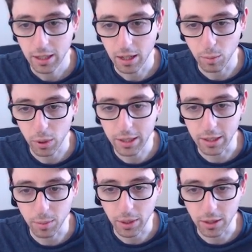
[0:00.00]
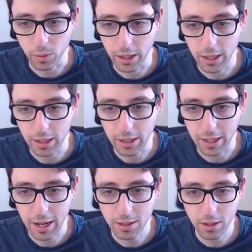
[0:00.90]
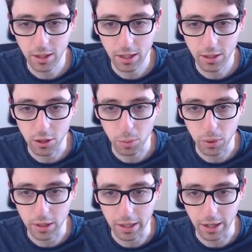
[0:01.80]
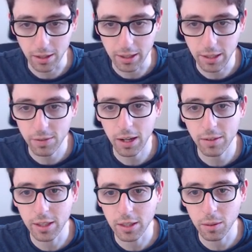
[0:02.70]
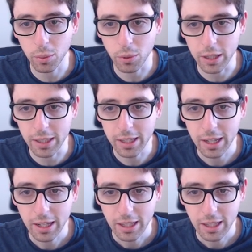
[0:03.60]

unpleasant, because white can castle here, just puts a knight on d5 at some point,